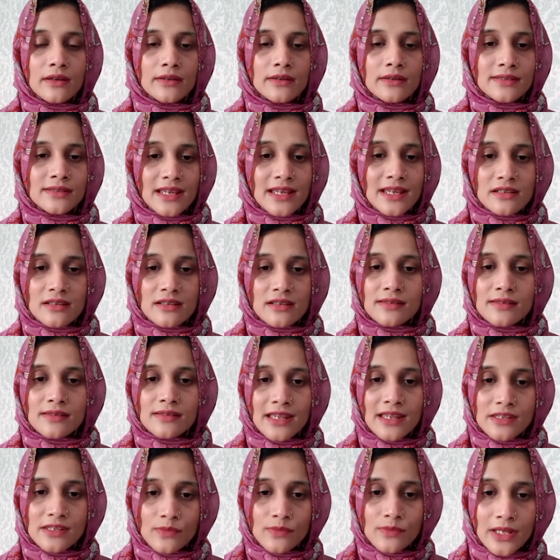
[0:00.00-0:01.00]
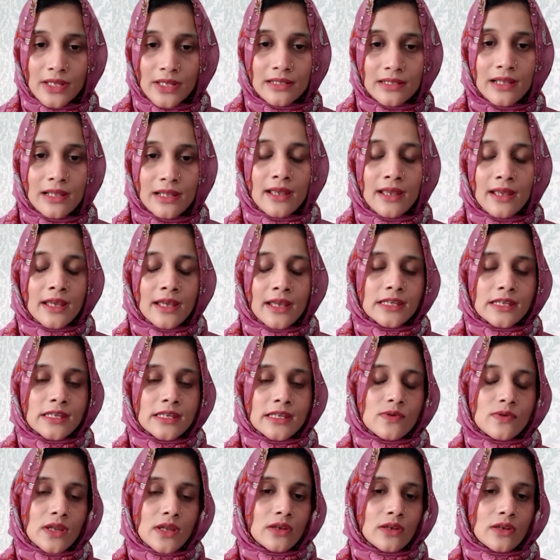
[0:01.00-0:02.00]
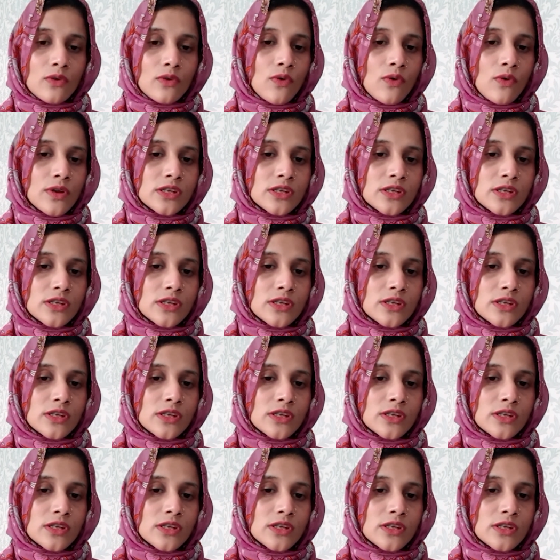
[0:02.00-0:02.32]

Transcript: sessions as well. You can go